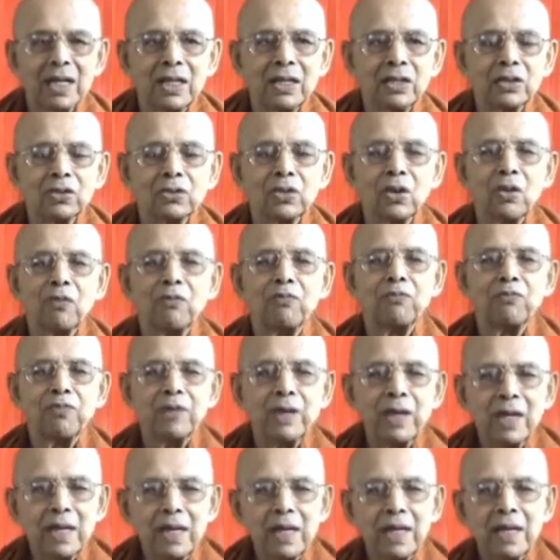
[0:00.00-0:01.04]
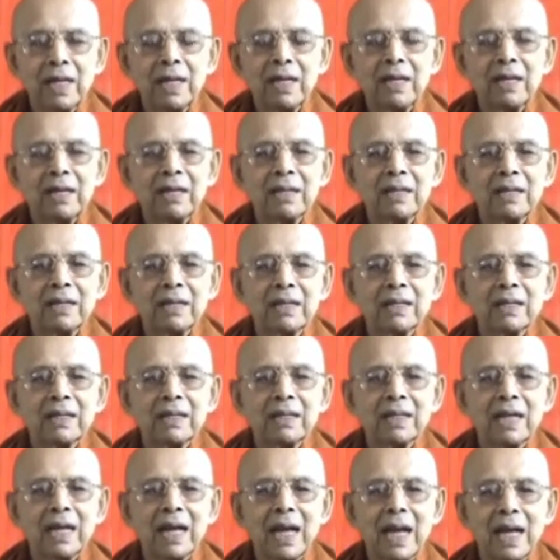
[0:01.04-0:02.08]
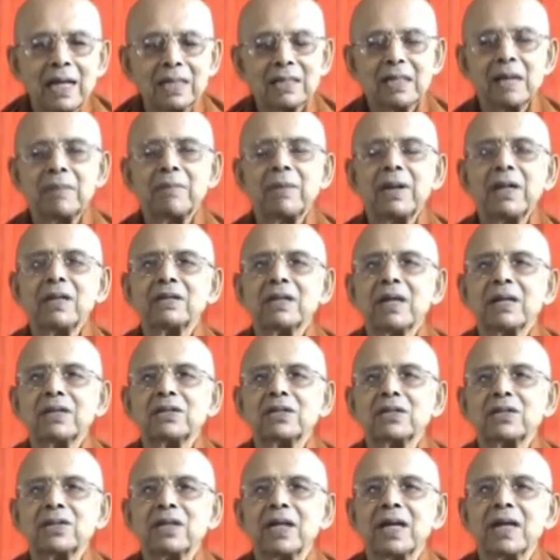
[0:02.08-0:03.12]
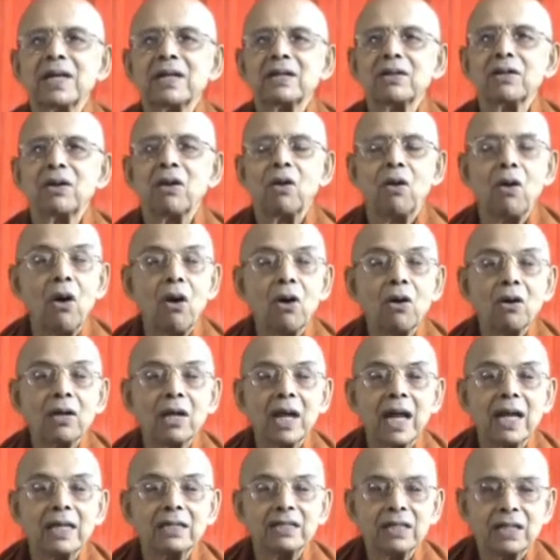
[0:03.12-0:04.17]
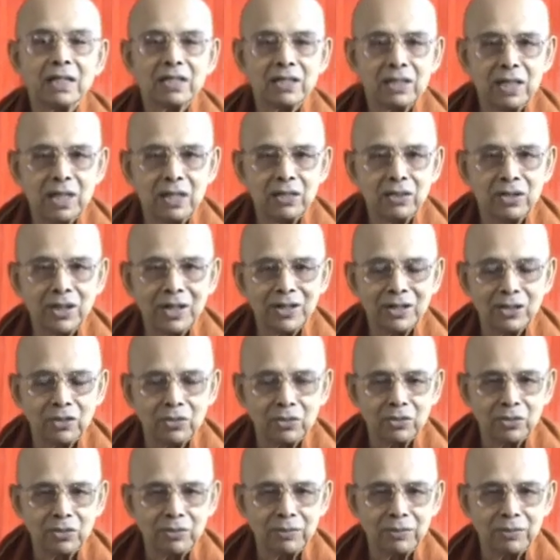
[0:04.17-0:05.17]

So feeling as a mental state or as a sensation,